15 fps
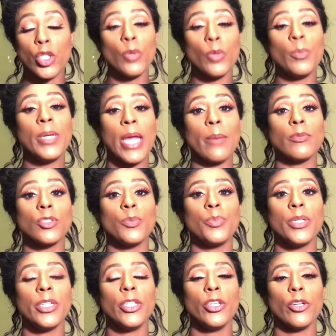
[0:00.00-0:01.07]
to be able
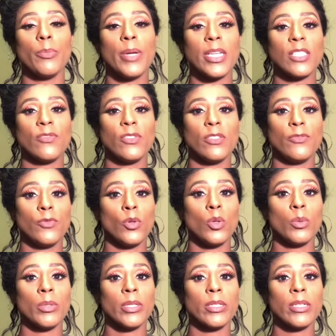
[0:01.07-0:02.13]
to put your best foot
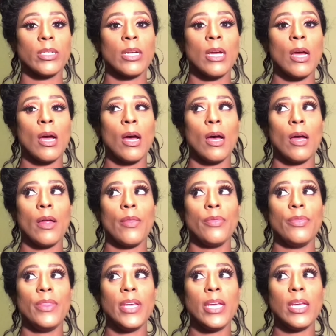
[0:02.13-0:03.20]
forward.
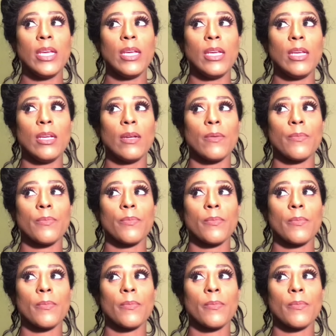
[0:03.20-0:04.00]
The,